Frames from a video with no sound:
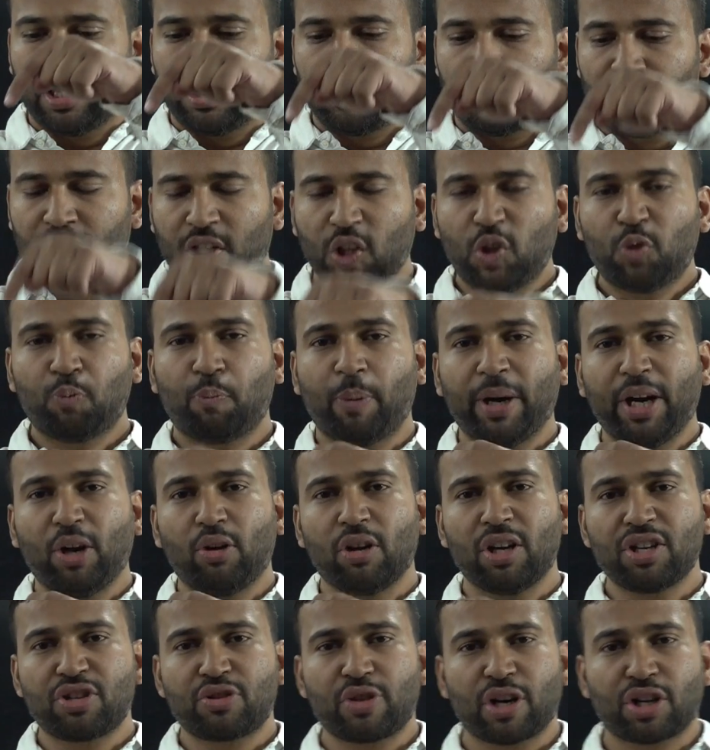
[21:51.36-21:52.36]
this
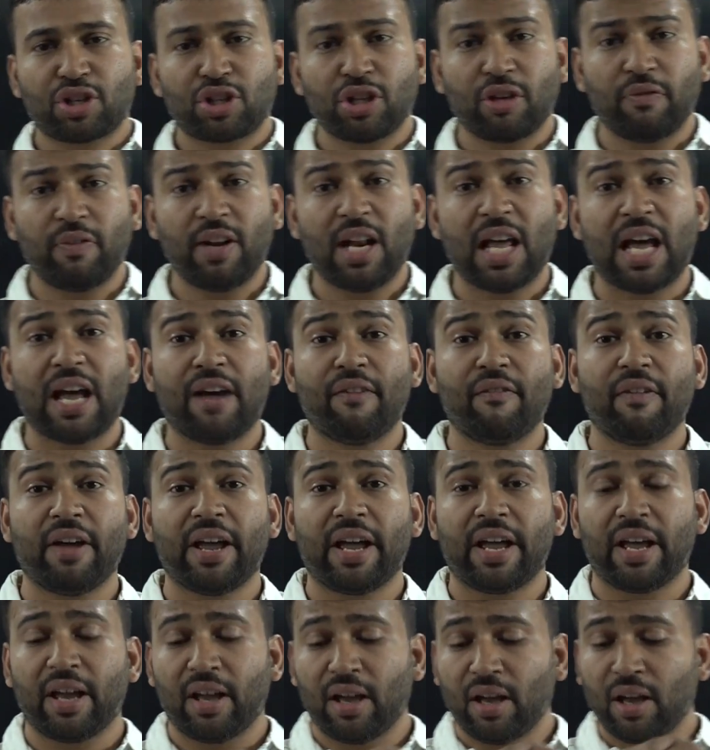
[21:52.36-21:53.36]
particular structure will
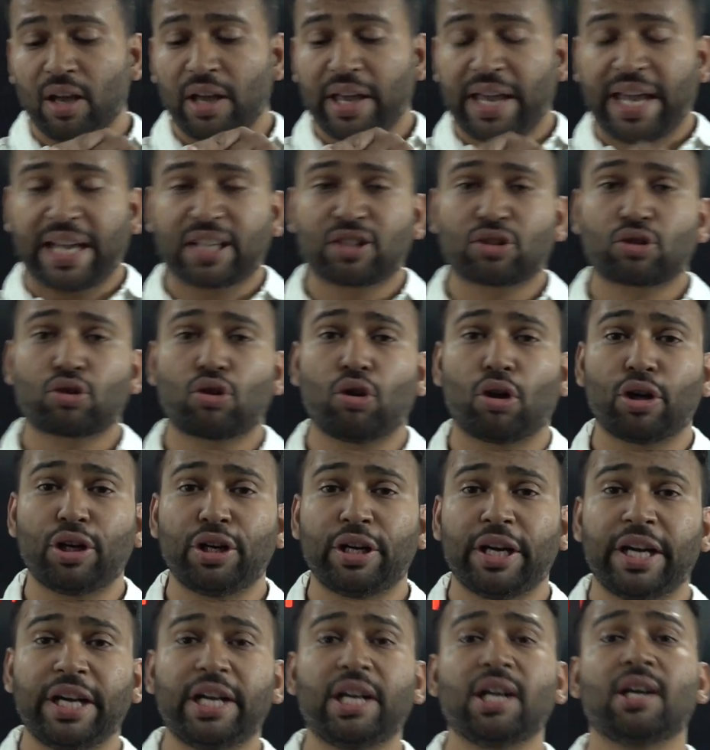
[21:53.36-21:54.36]
have x
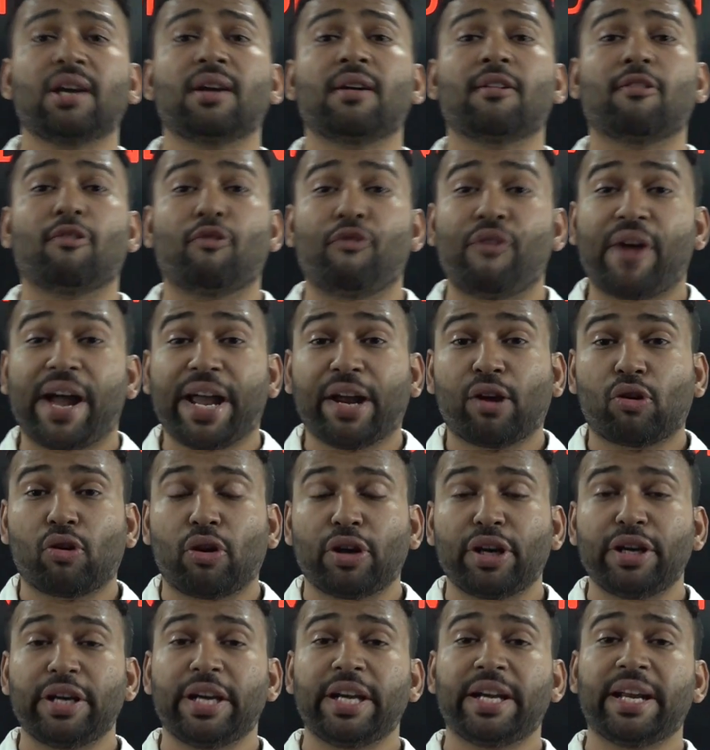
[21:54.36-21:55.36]
coordinate, y
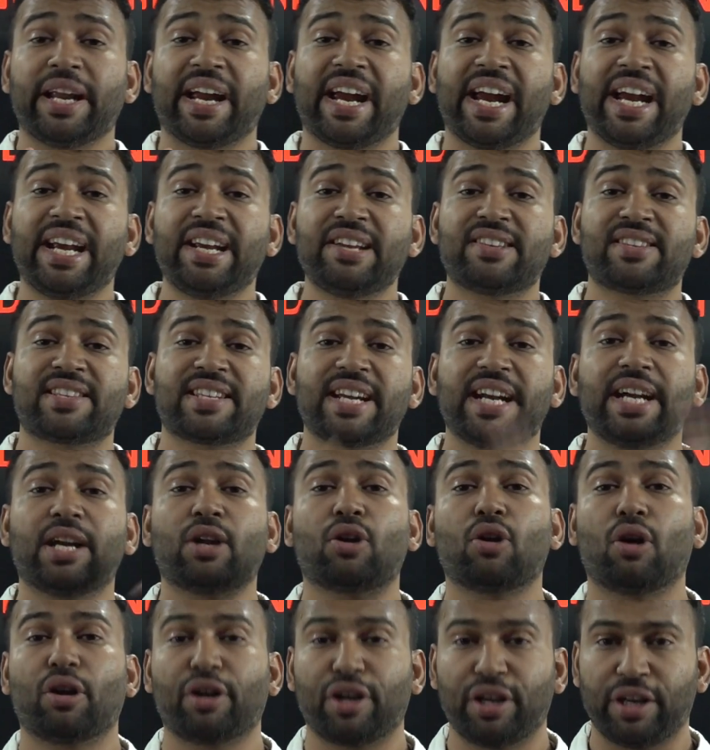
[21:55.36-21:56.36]
coordinate and z
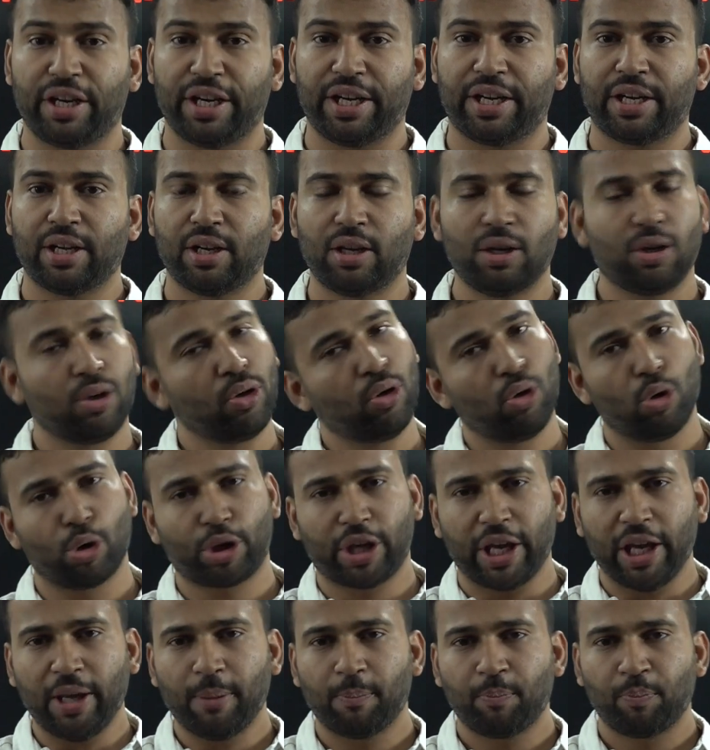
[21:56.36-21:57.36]
coordinate.
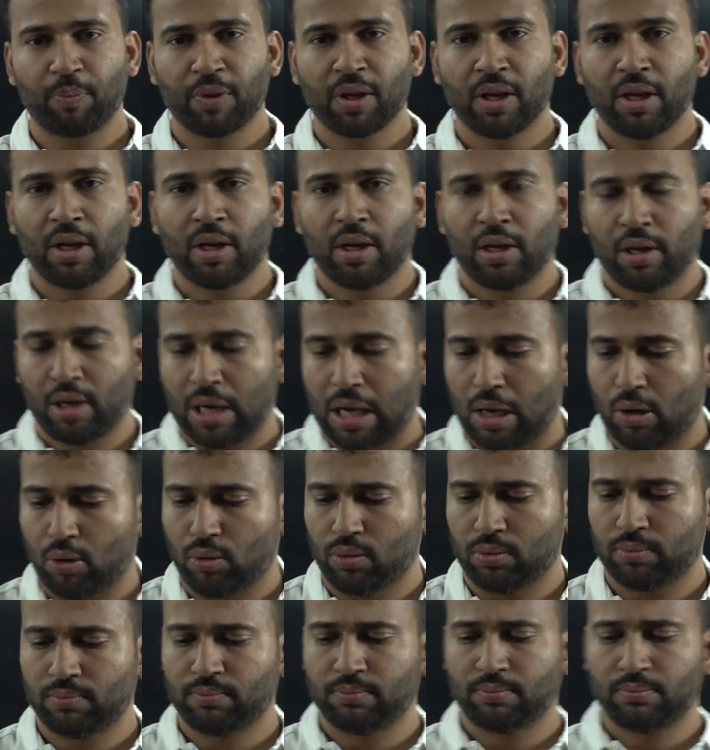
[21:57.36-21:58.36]
Okay,
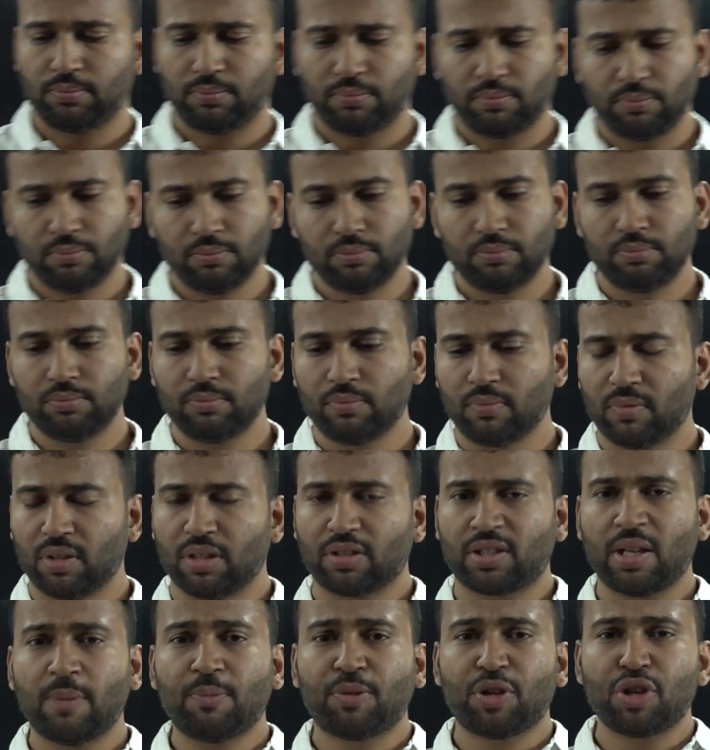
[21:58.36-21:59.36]
now
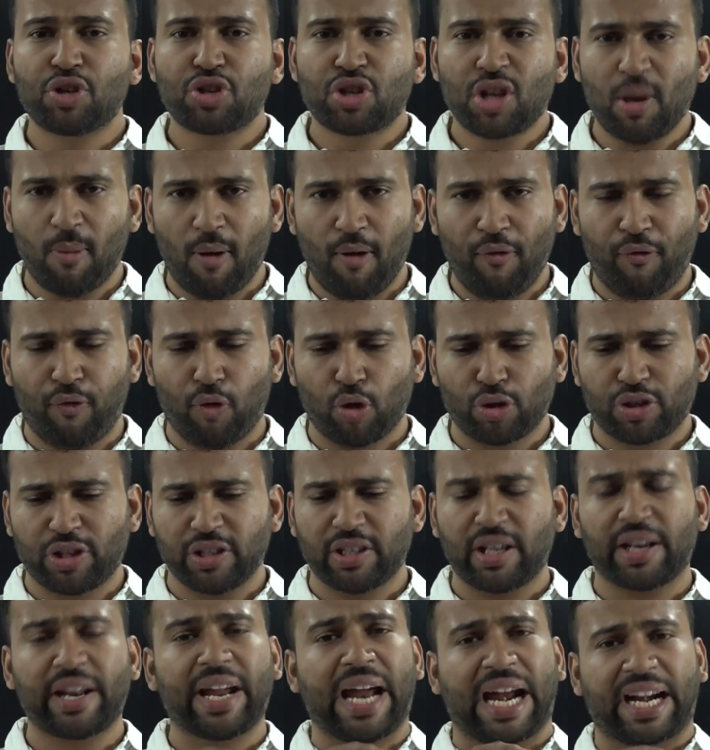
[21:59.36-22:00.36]
some system of
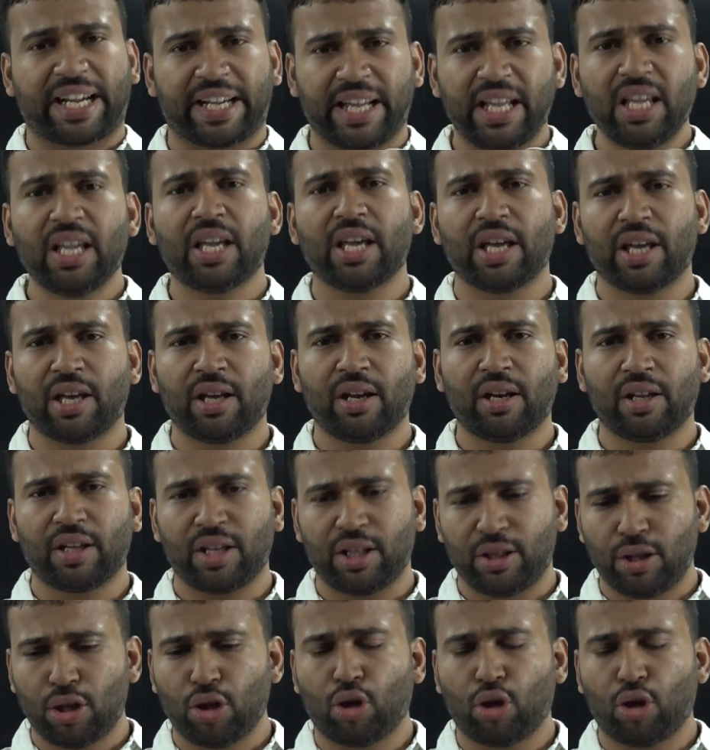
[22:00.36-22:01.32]
forces are acting here in the